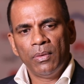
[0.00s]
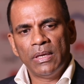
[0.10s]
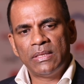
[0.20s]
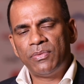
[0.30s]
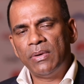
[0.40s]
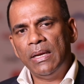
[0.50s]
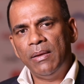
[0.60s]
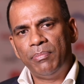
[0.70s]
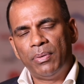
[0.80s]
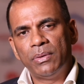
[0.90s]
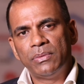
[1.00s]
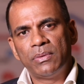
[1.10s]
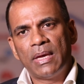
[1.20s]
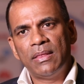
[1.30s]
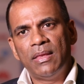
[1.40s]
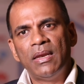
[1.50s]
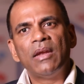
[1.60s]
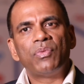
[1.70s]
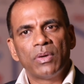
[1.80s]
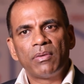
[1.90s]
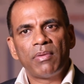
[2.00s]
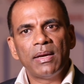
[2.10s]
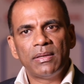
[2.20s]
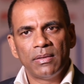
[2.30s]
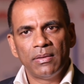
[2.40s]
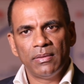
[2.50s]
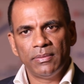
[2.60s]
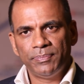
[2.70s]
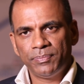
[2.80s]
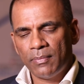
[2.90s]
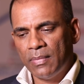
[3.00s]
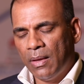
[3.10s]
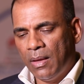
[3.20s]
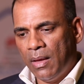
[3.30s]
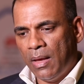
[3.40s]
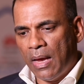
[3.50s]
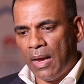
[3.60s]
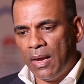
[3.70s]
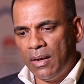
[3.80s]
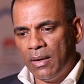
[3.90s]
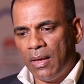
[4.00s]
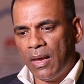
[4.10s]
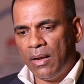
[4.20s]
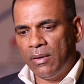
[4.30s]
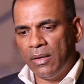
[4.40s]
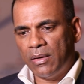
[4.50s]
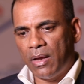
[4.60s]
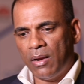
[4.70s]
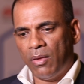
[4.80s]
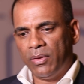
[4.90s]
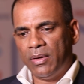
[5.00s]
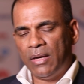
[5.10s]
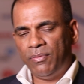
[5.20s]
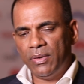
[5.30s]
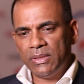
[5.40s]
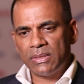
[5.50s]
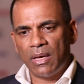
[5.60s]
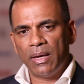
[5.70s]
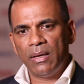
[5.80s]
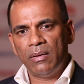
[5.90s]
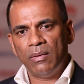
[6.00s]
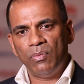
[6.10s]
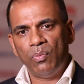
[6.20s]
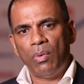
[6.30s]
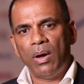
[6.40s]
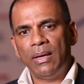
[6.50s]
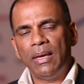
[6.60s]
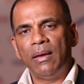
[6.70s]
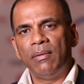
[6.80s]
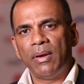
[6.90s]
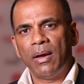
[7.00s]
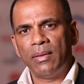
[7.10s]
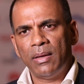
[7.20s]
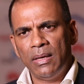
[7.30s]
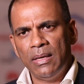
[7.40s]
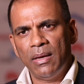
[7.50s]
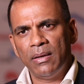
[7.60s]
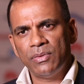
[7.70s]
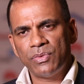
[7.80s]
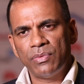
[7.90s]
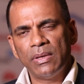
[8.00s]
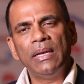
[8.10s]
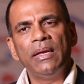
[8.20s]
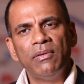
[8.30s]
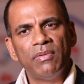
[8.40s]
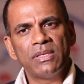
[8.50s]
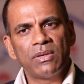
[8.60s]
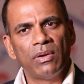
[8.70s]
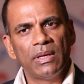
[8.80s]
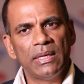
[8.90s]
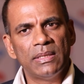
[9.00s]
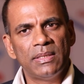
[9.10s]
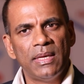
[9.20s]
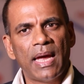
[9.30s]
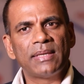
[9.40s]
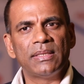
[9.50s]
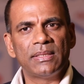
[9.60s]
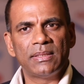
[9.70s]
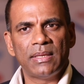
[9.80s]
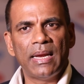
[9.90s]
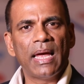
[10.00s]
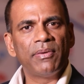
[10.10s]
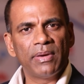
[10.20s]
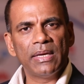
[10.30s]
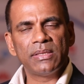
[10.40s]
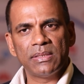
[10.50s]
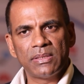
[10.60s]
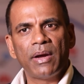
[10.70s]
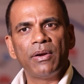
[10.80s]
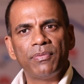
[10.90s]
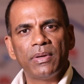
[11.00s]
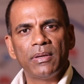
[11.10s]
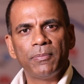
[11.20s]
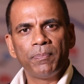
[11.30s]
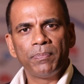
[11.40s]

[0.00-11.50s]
it's really important to get the network right. And on the network side, one area that India needs to really invest on is the access and aggregation side of it.